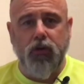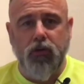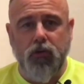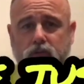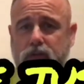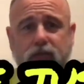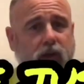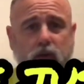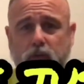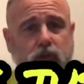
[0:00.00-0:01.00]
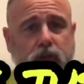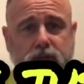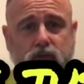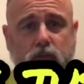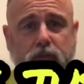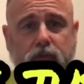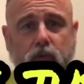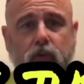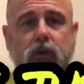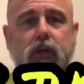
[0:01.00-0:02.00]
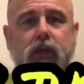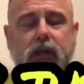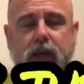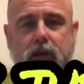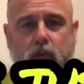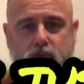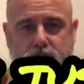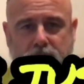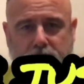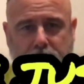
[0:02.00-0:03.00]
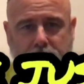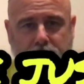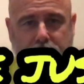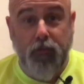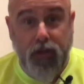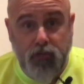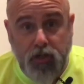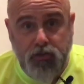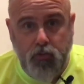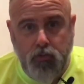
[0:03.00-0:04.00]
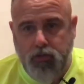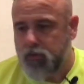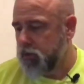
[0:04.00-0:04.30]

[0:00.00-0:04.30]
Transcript: who's never owned a chainsaw before and knows nothing about chainsaws.